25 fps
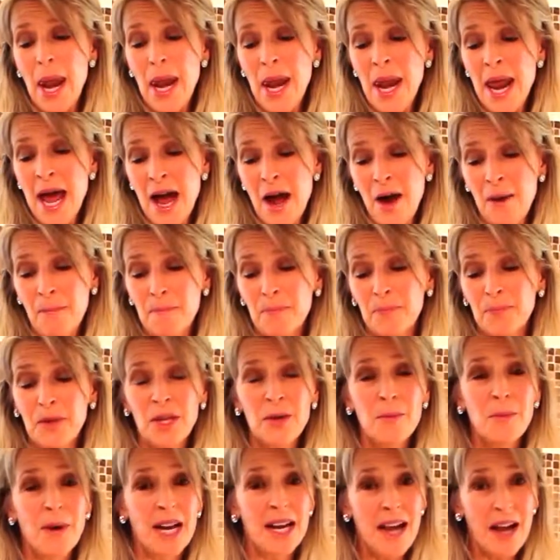Now,
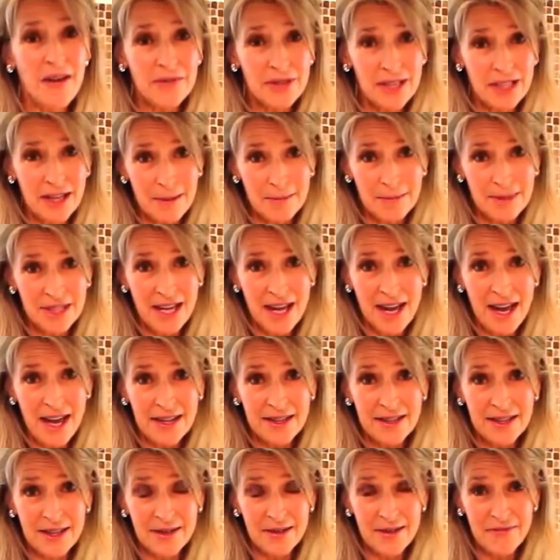you might have to come to
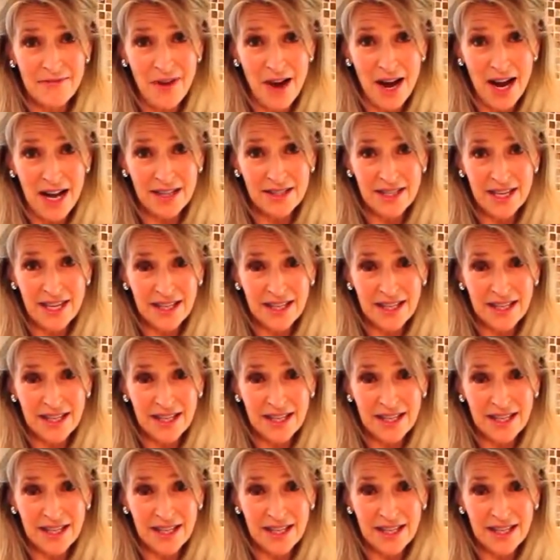Canada to find